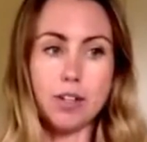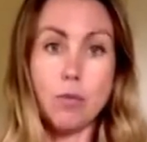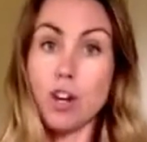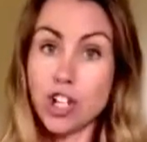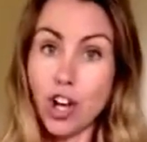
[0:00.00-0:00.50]

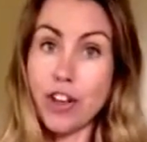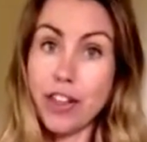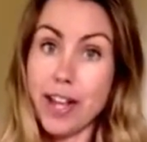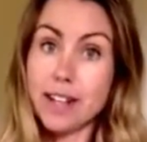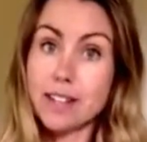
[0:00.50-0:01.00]
Watch
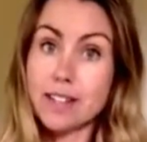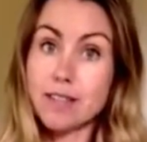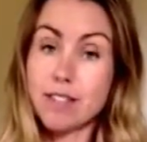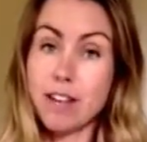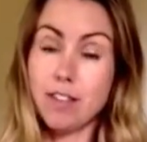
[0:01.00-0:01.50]

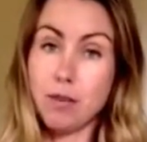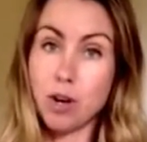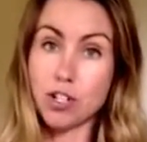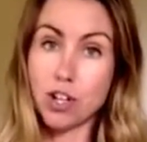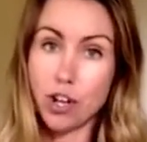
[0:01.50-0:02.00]
Earthlings, definitely
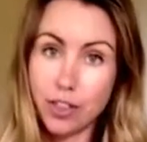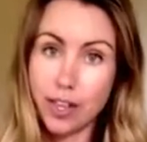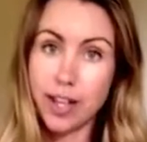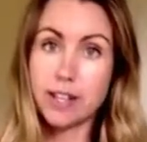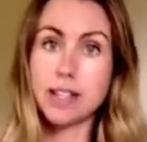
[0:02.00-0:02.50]
watch
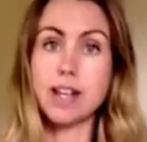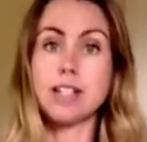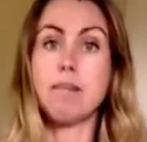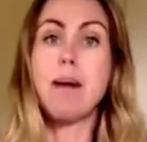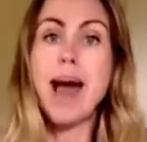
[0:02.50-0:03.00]
Earthlings. That
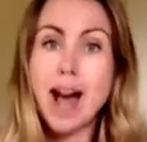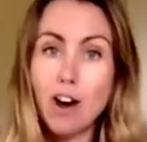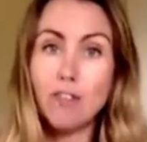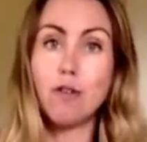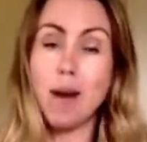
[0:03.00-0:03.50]
is a
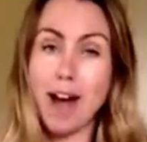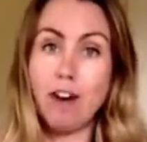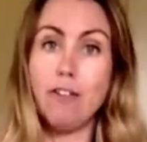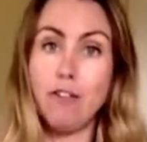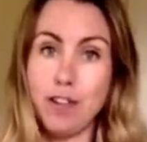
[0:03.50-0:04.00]
powerful,
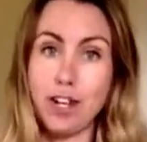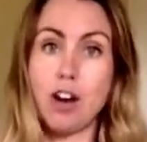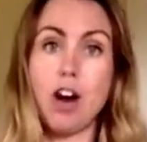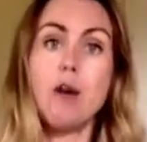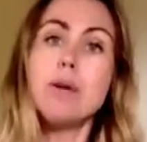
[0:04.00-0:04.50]
powerful video.
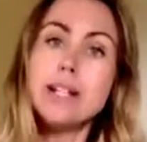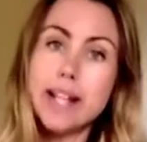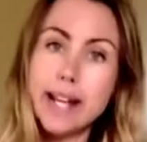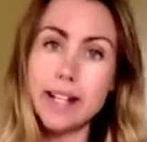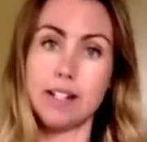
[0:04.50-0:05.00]
I'll put a
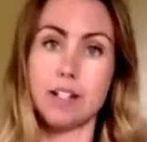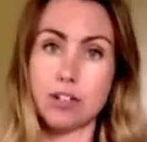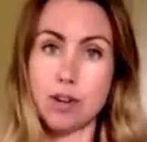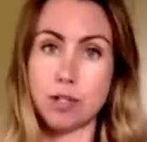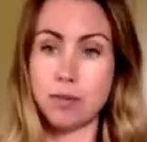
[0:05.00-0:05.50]
link in the
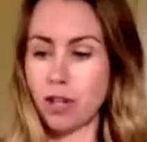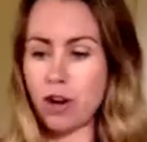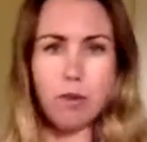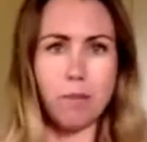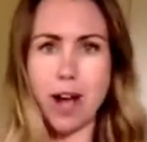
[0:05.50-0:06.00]
description
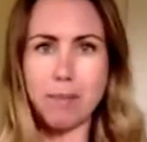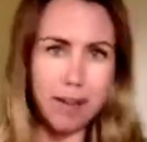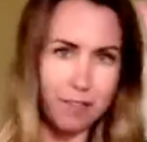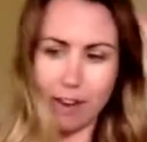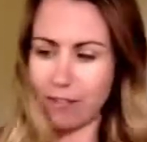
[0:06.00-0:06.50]
below. Remind
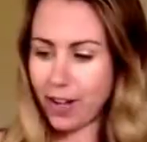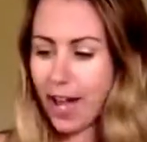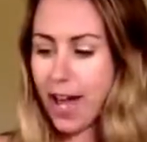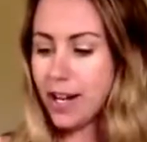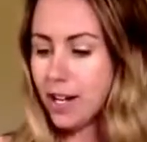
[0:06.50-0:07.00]
me if I
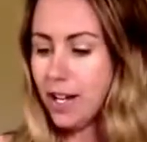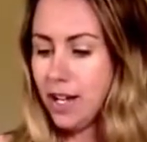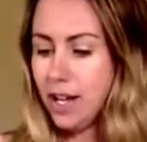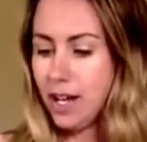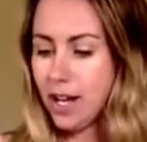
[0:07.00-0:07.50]
forget.
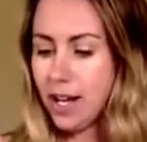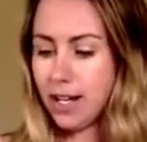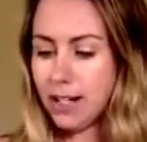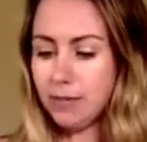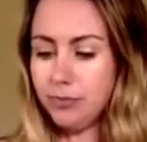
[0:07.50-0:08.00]

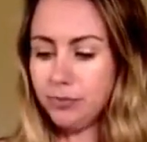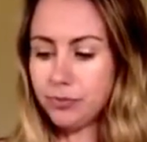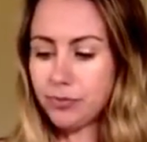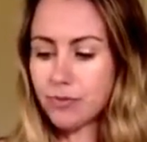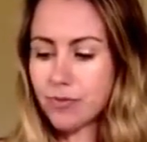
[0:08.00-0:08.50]

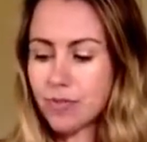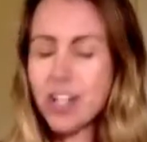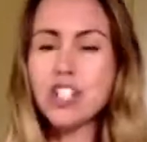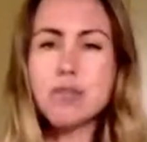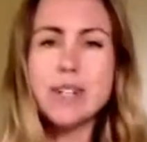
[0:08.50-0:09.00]

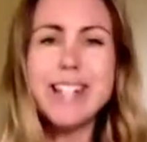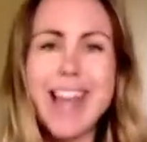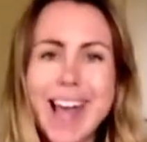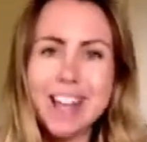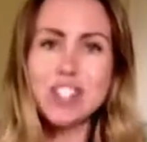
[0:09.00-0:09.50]
You know, just
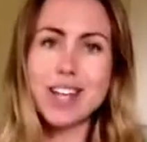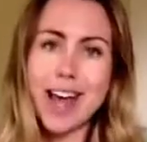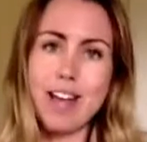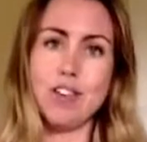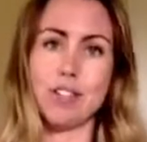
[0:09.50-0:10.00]
really
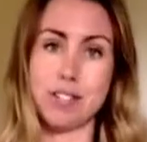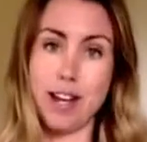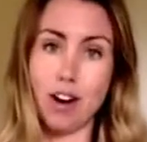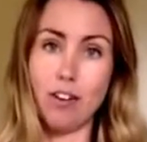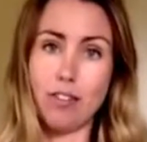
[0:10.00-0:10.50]
educate
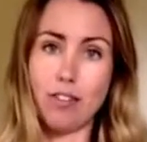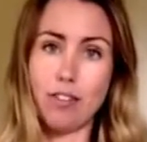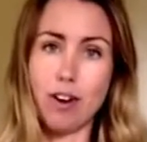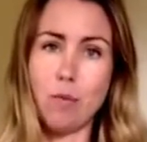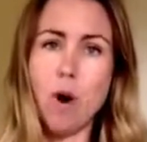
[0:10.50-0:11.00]

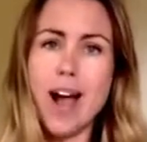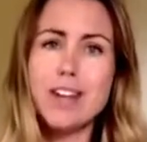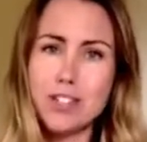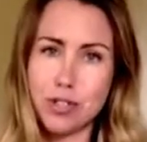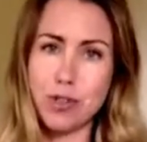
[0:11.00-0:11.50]
yourself on
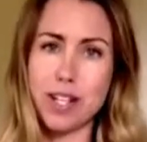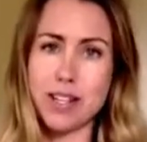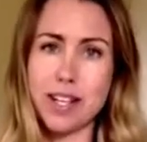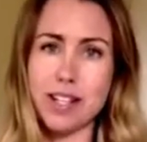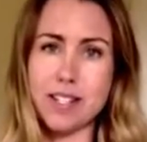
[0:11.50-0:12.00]
why you're doing
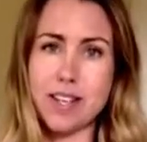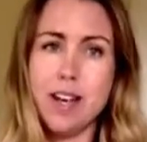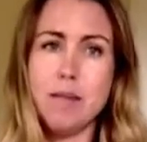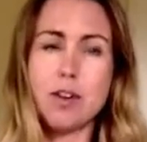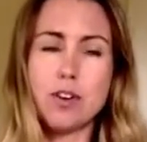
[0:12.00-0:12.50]
this.
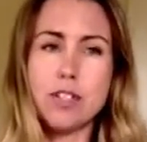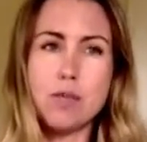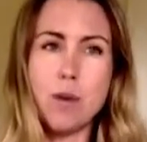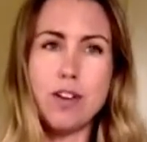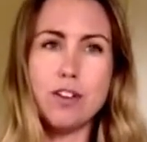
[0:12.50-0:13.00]

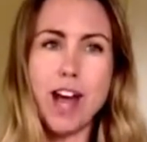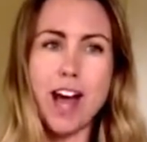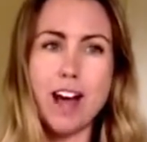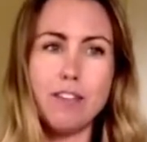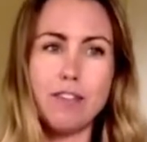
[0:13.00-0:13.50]
Because when
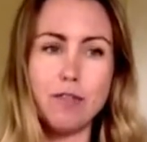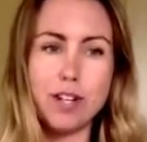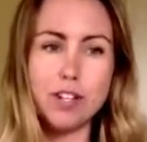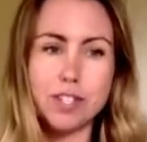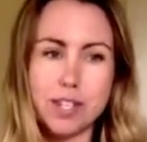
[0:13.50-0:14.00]

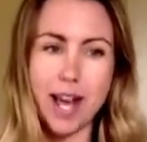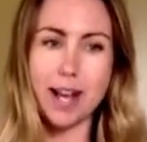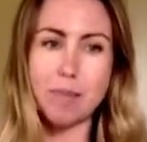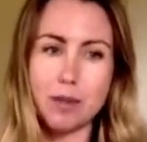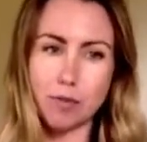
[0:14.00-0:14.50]
you stack
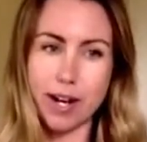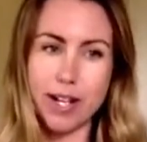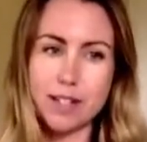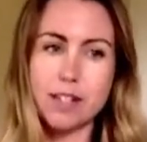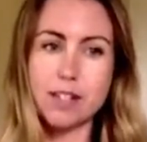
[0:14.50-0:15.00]
up the
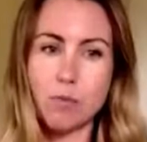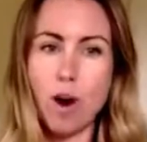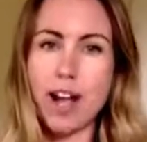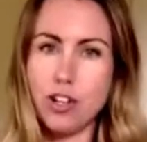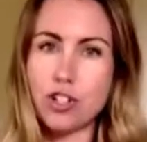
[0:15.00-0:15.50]
reasons
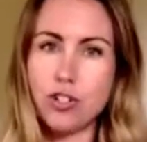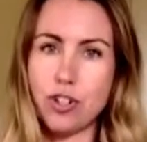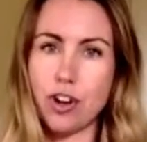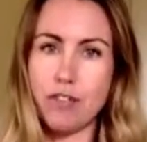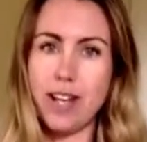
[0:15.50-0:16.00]
why you should
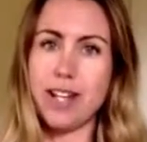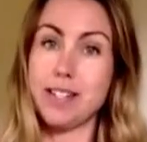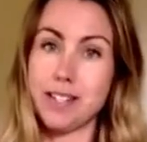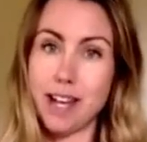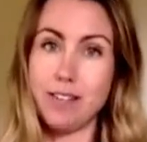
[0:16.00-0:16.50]
go vegan
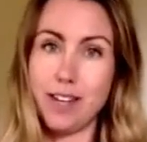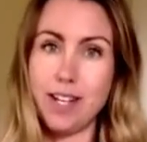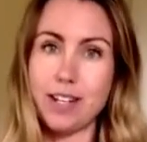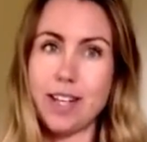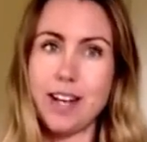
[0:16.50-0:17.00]
and stay
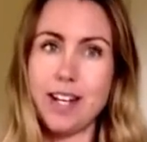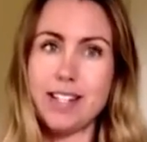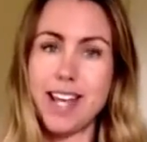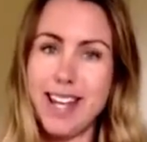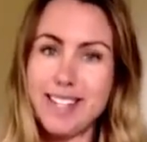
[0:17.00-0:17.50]
vegan, then
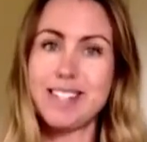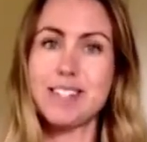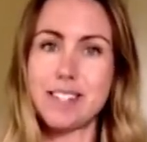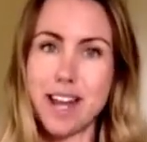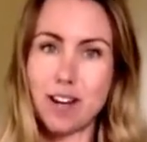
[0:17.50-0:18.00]
it's easier to
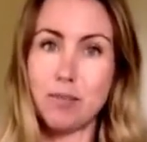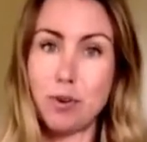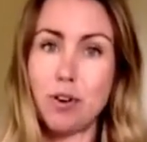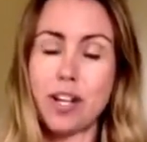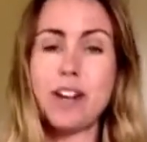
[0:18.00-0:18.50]
stay on
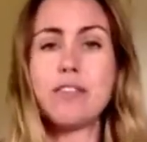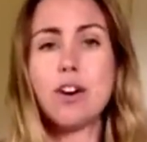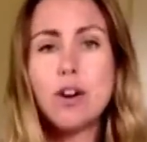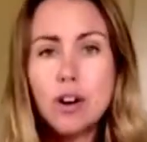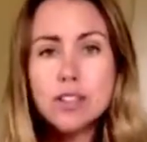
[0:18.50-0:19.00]
board. And of
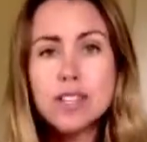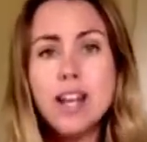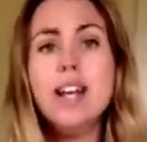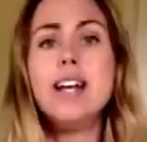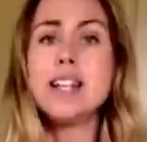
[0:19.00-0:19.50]

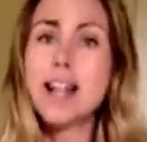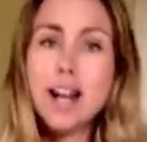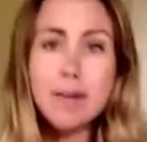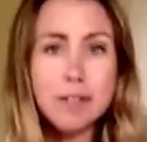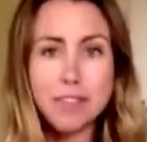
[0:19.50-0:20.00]
course,
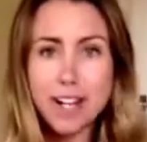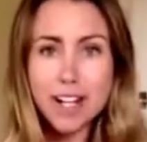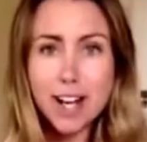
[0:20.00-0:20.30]
carve the fuck